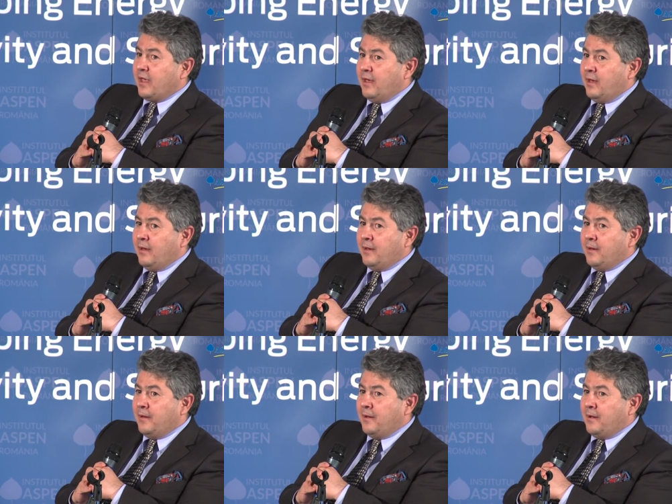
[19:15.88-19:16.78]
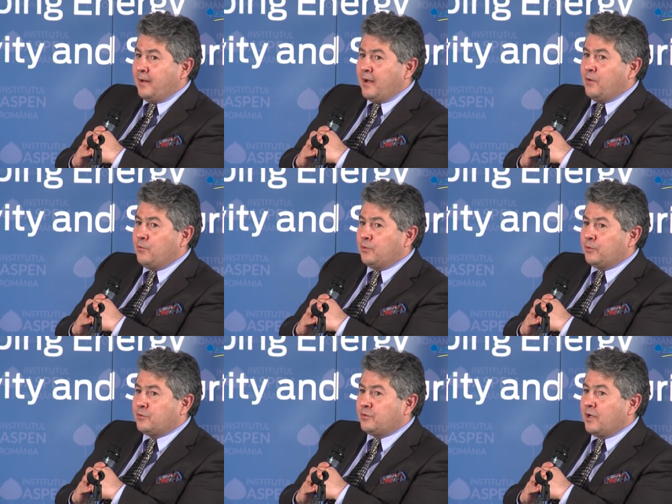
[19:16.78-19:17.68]
I
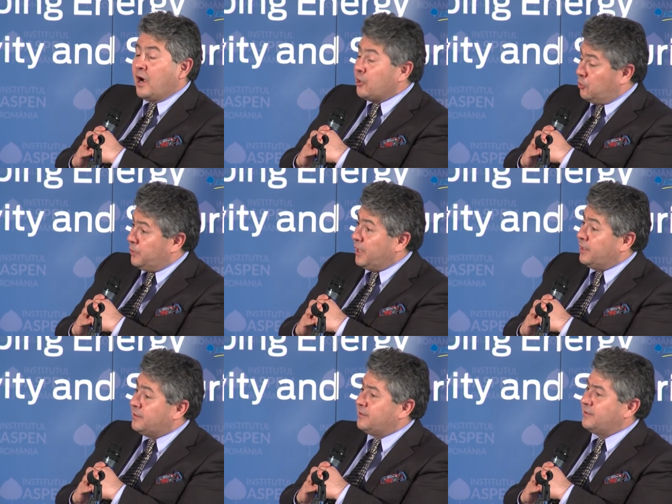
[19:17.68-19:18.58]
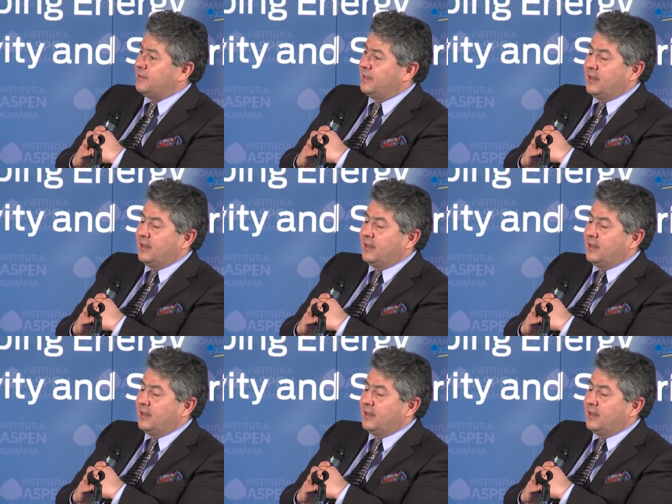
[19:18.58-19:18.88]
would argue that